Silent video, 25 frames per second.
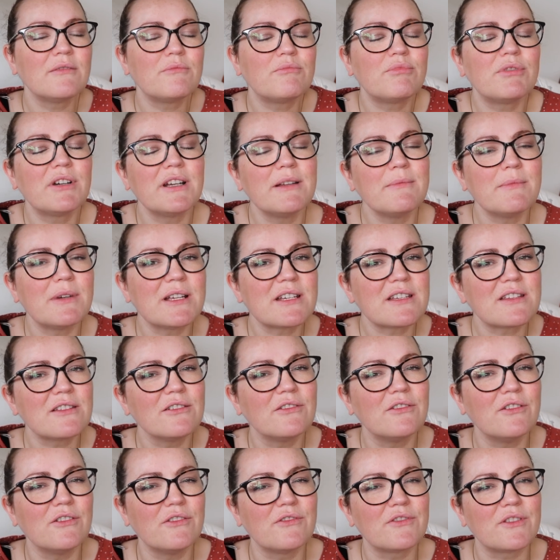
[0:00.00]
Pretty much the
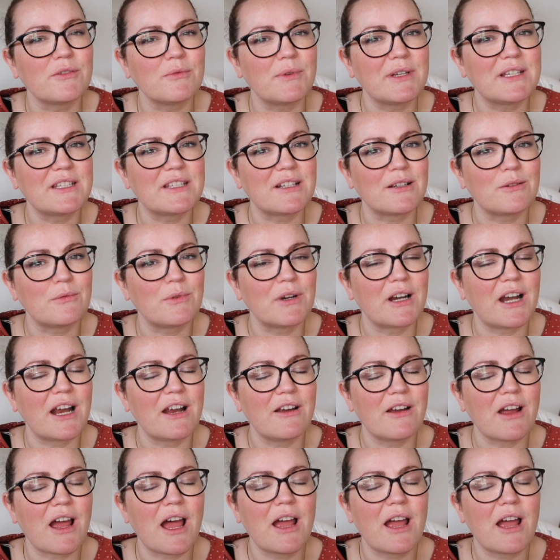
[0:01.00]
whole of the winter where